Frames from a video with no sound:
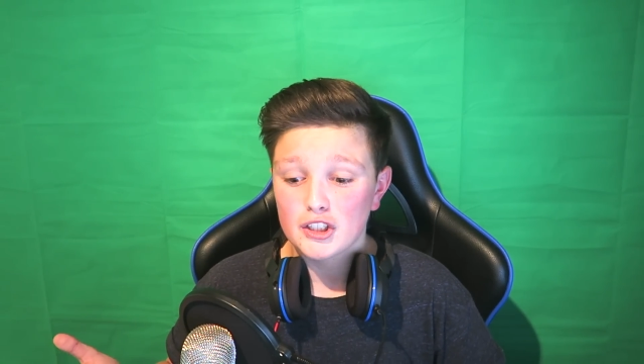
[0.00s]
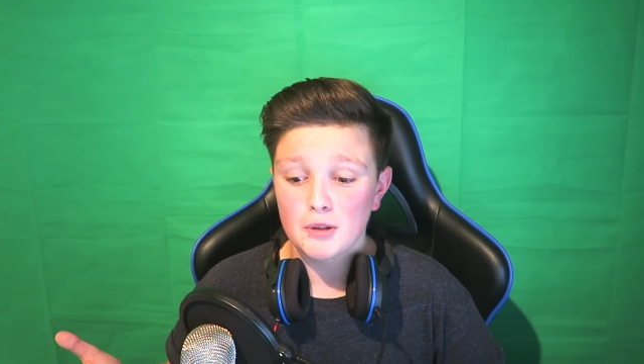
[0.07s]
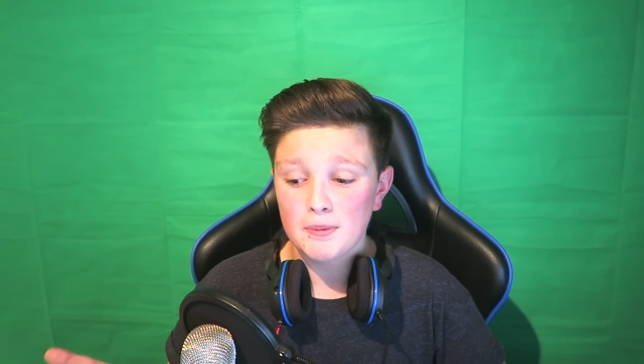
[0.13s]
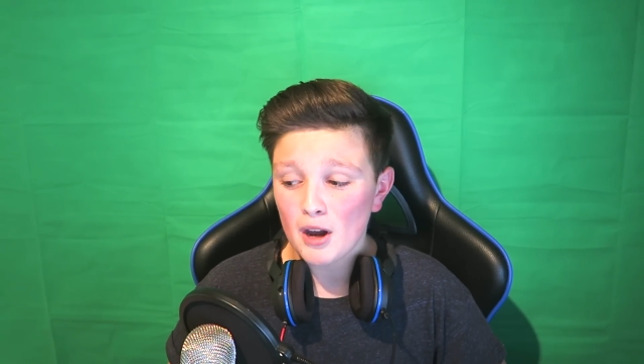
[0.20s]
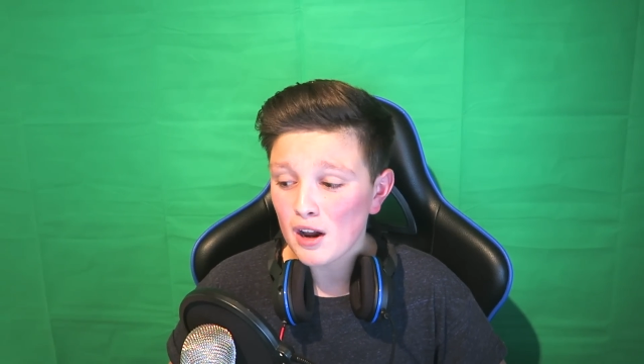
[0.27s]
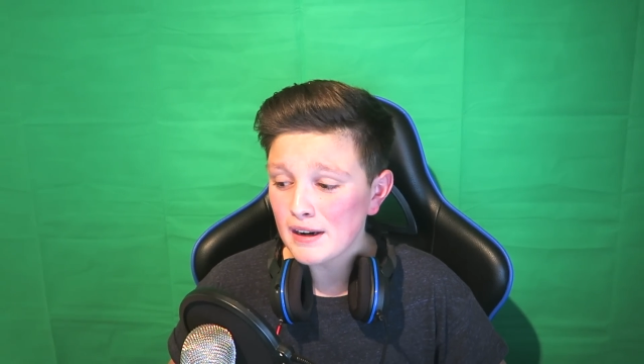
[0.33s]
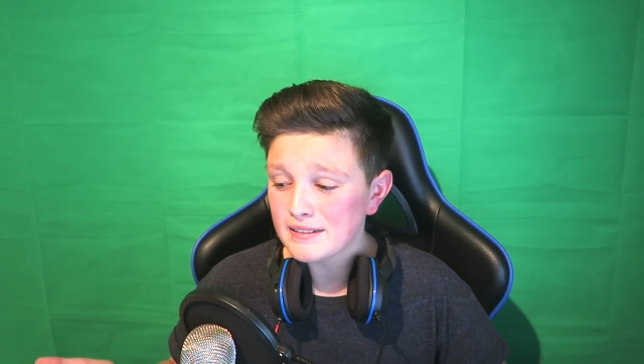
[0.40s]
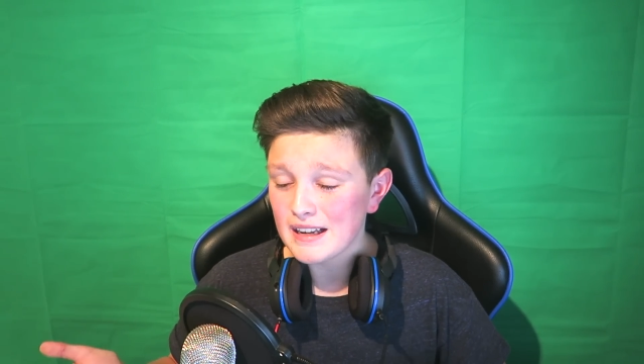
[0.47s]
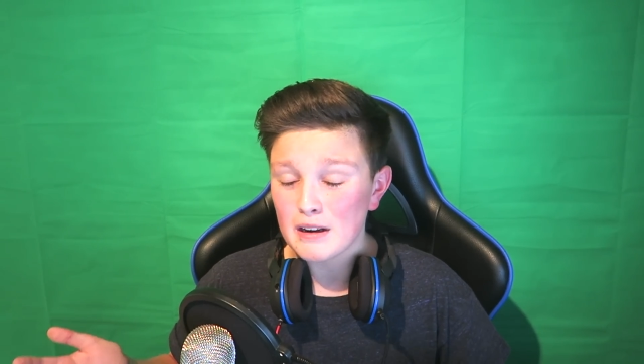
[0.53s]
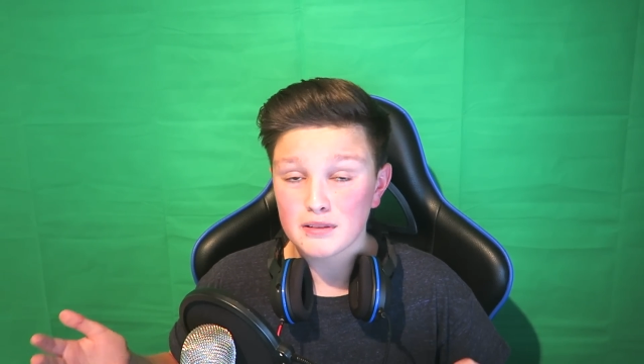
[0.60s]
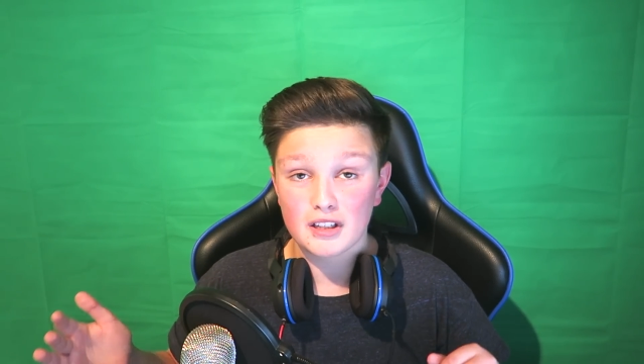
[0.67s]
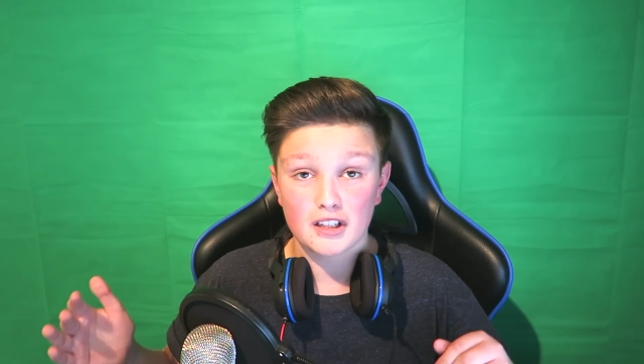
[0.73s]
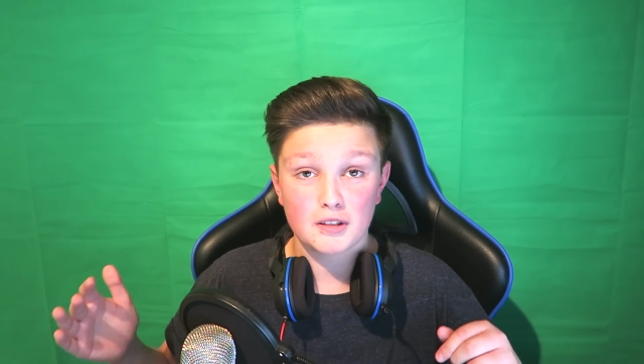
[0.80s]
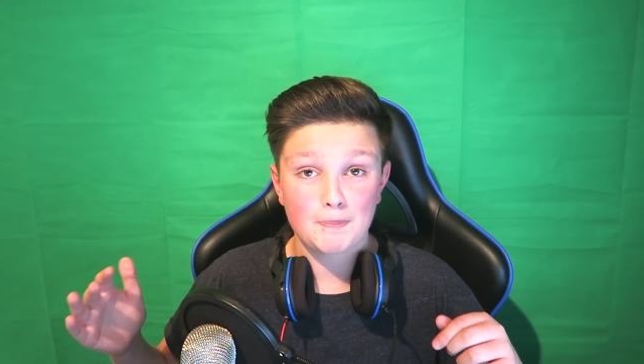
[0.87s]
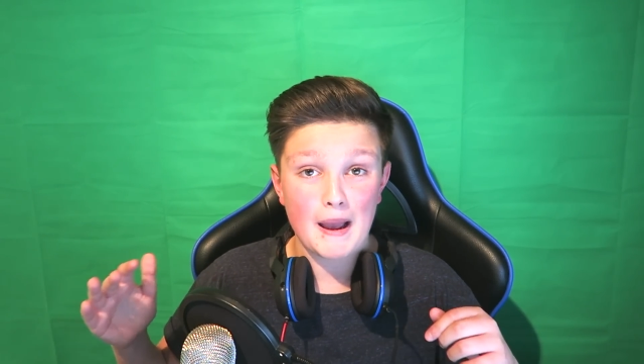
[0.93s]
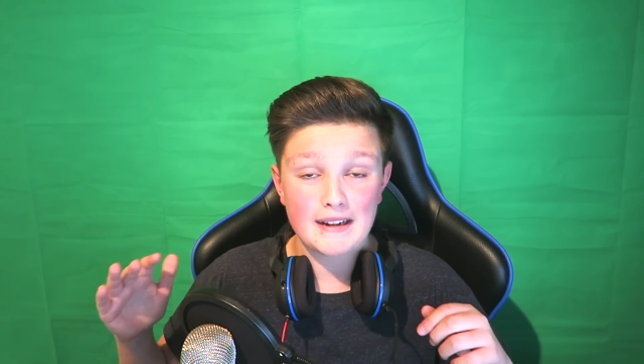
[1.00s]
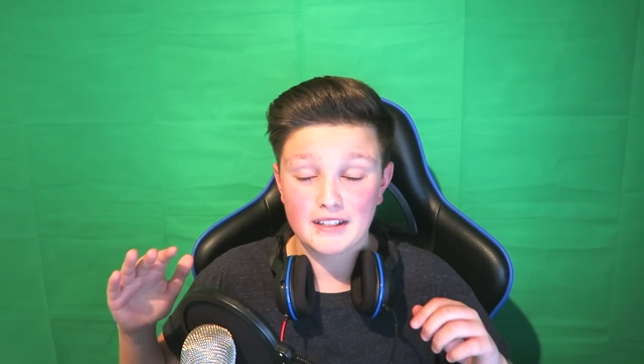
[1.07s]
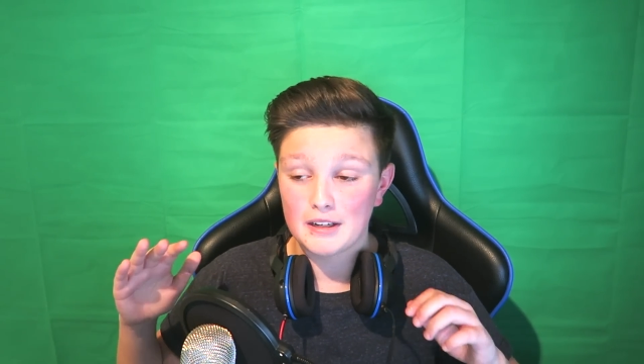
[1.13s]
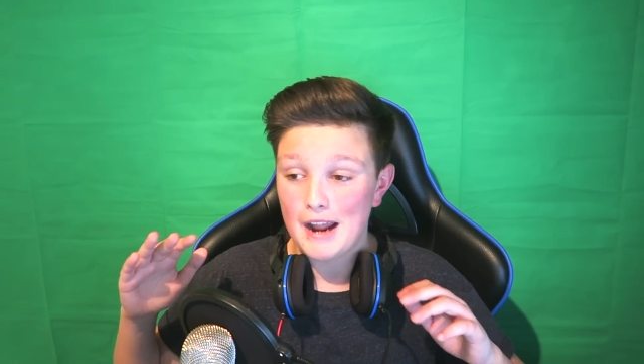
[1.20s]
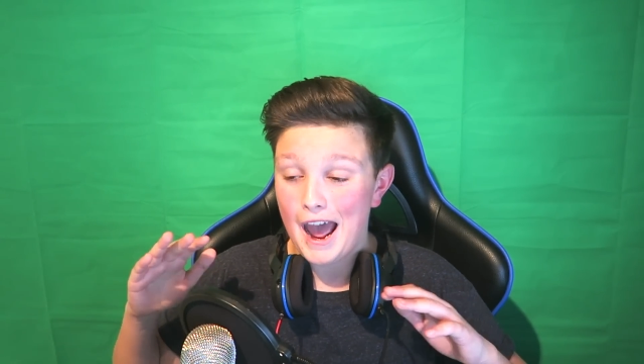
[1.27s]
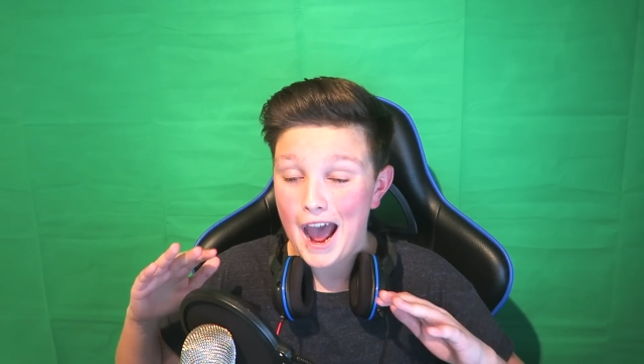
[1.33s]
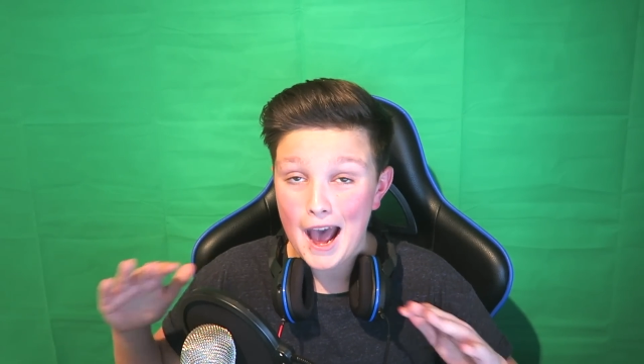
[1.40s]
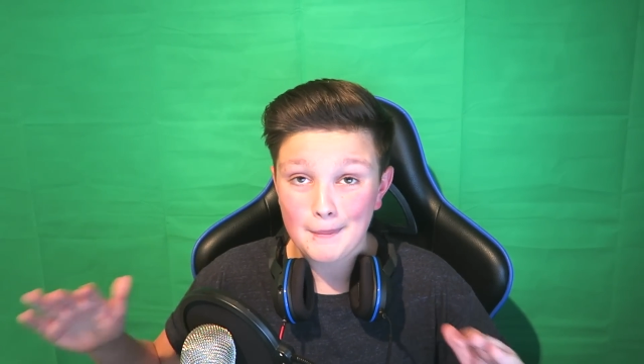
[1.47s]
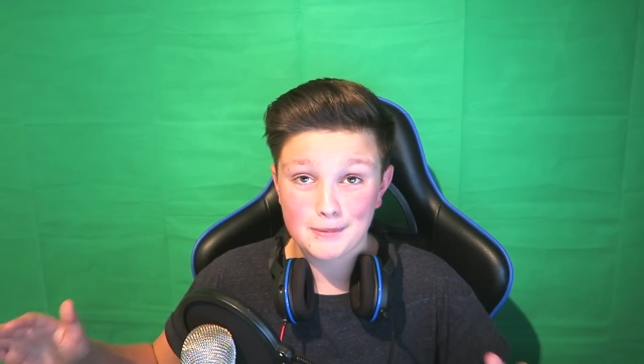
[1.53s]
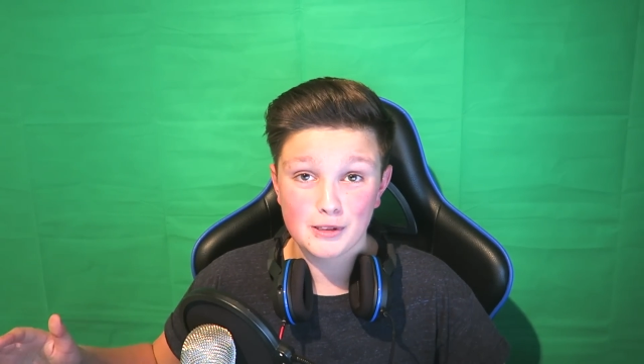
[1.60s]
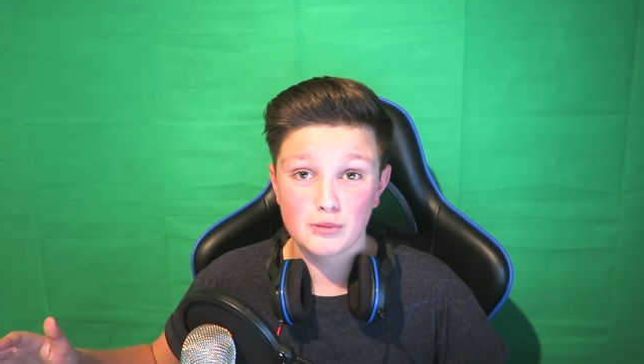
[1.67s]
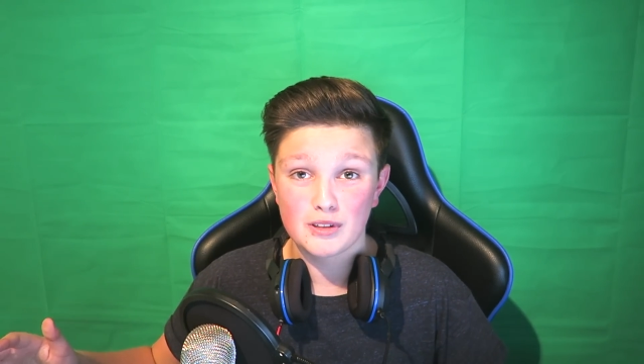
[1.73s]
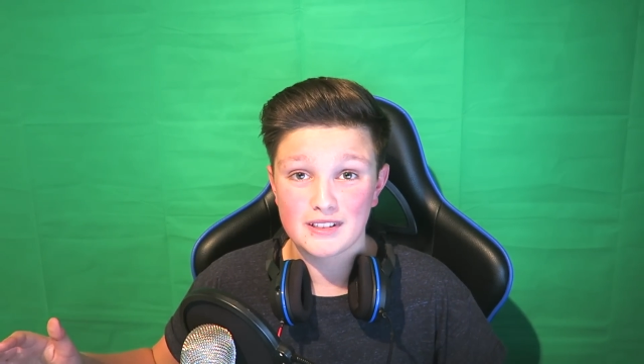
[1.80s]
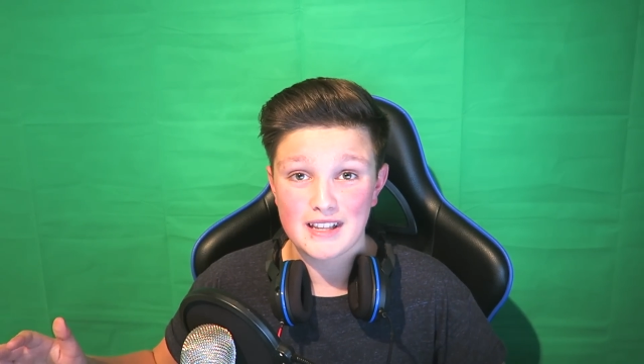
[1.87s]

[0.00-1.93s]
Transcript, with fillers: To be honest, I was expecting an absolute